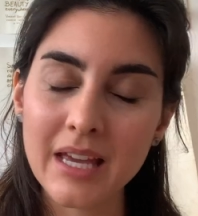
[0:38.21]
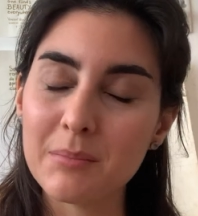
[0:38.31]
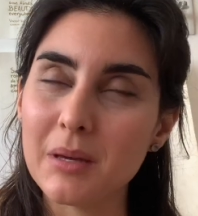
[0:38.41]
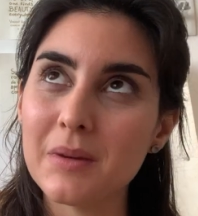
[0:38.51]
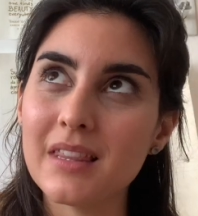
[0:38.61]

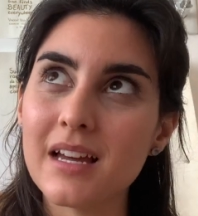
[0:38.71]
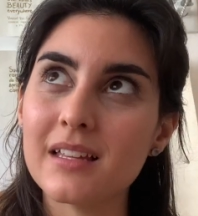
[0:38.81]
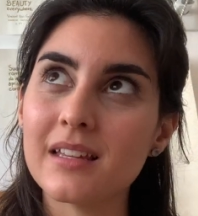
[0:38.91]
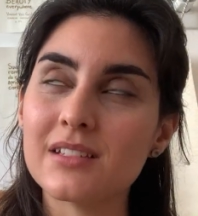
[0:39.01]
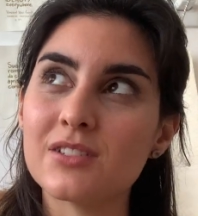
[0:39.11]
maybe
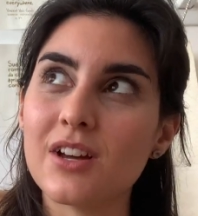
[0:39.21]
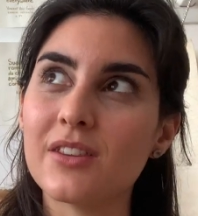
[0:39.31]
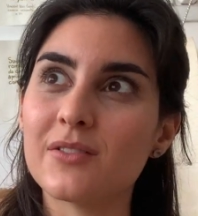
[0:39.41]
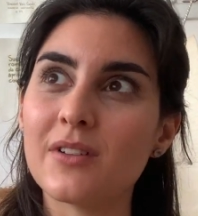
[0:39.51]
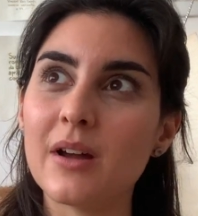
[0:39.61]
that's not
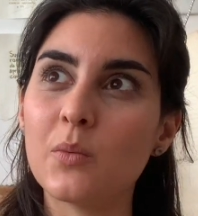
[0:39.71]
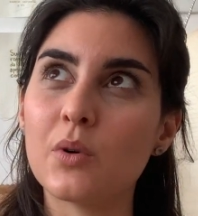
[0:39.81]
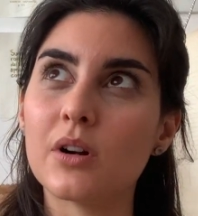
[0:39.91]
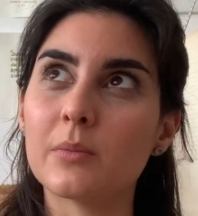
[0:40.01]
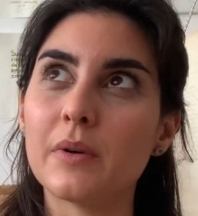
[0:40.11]
the right
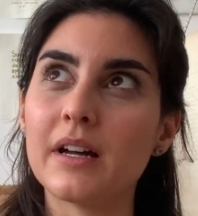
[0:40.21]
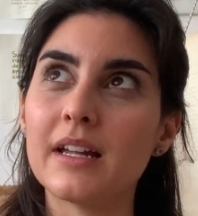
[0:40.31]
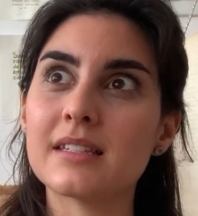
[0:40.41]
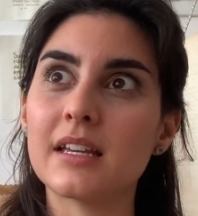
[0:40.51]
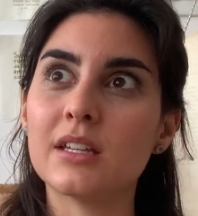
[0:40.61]
word, but
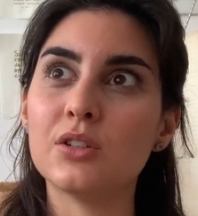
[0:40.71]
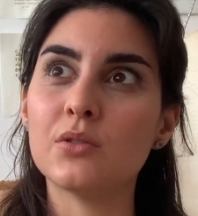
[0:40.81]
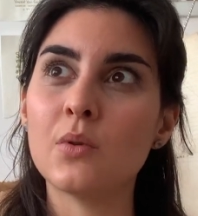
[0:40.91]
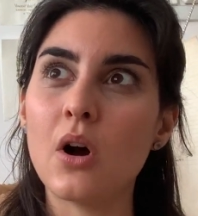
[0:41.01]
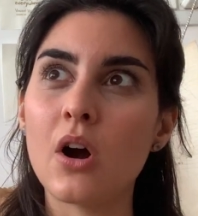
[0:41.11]
it's like
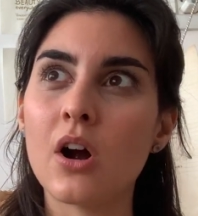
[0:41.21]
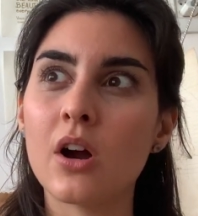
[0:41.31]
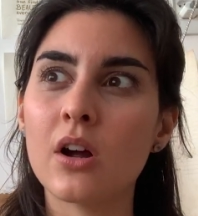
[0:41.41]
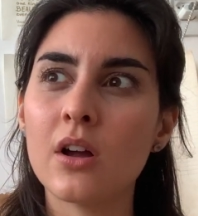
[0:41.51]
you are